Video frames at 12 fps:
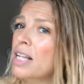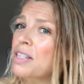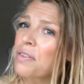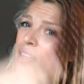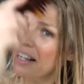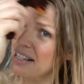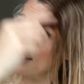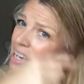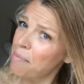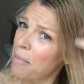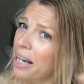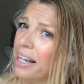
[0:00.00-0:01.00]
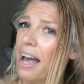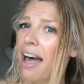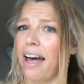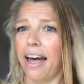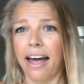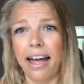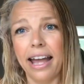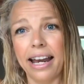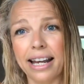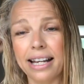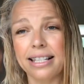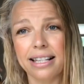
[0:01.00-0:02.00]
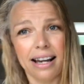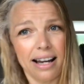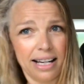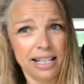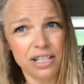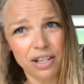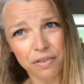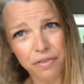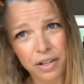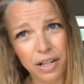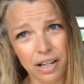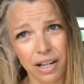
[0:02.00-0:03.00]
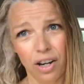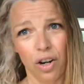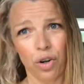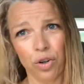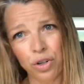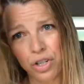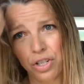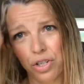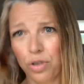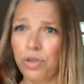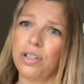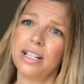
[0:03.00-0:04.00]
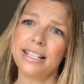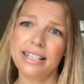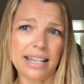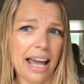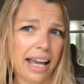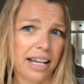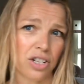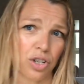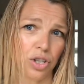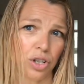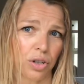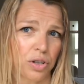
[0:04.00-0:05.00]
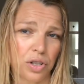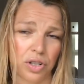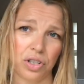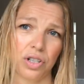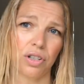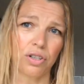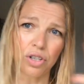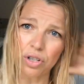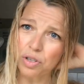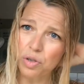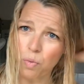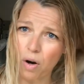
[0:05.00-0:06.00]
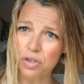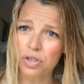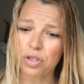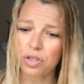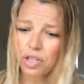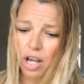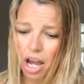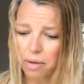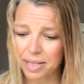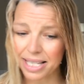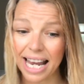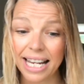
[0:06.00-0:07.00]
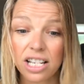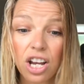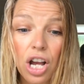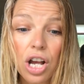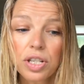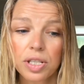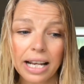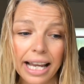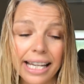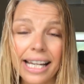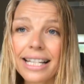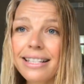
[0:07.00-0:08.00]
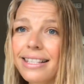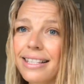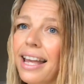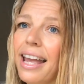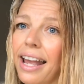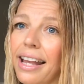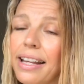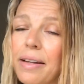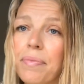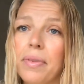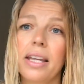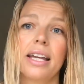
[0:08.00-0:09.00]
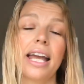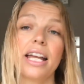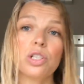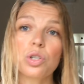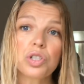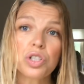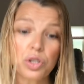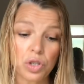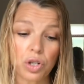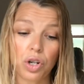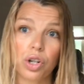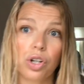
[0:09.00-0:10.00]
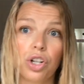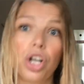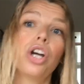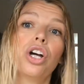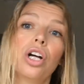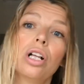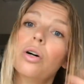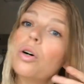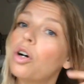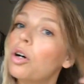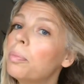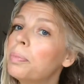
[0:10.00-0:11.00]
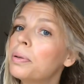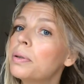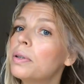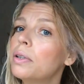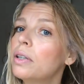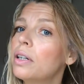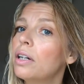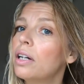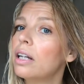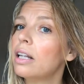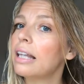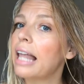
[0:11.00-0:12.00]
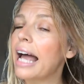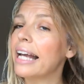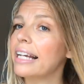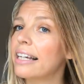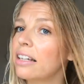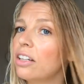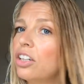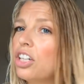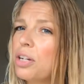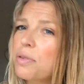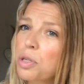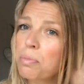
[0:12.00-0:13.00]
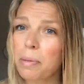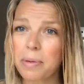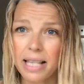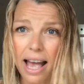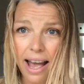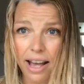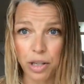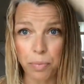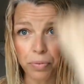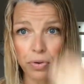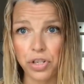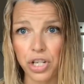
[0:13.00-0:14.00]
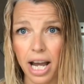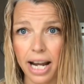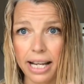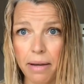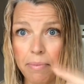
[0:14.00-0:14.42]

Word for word: So that's my hair in its kind of undone state, just just washed, just comb state. So like you can see, it doesn't curl up like, you know, some people's hair, you brush it and it